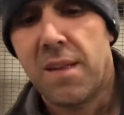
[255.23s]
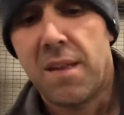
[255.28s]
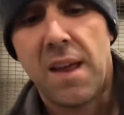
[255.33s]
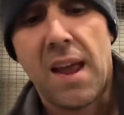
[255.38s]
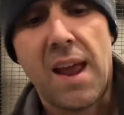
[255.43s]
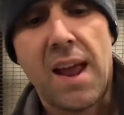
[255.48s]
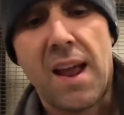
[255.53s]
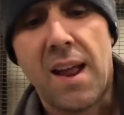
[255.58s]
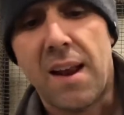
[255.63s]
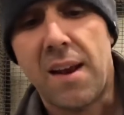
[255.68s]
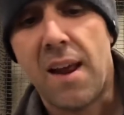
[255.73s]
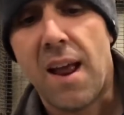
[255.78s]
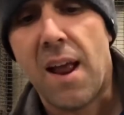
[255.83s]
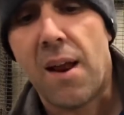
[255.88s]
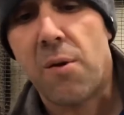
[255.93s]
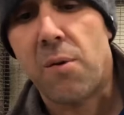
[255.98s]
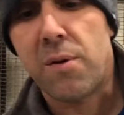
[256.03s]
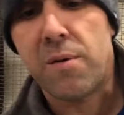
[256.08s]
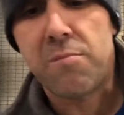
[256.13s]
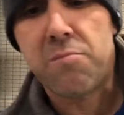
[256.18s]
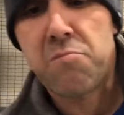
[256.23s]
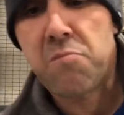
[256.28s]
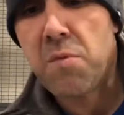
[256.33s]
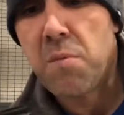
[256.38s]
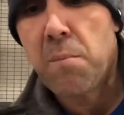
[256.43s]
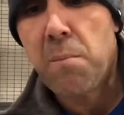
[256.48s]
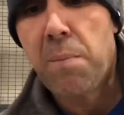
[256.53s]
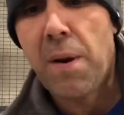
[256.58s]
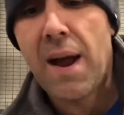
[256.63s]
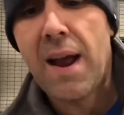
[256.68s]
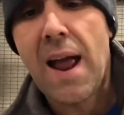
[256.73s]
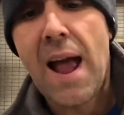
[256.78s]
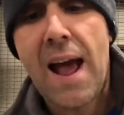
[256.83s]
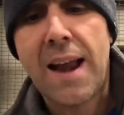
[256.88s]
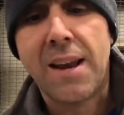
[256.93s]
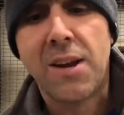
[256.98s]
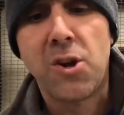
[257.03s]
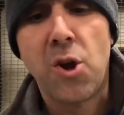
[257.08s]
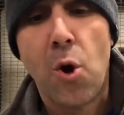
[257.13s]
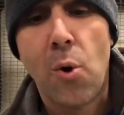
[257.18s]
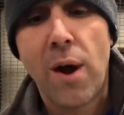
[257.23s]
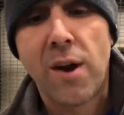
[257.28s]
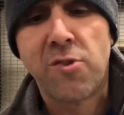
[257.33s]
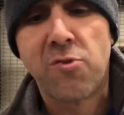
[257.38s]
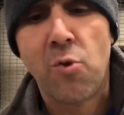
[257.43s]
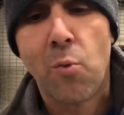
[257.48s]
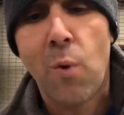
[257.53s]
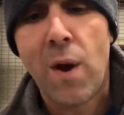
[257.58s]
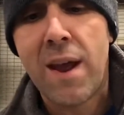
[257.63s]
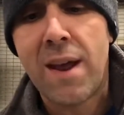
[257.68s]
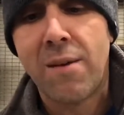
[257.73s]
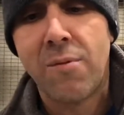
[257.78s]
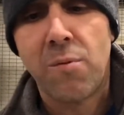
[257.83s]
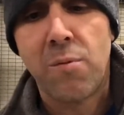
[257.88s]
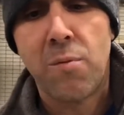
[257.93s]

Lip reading: and by adding no extra weight,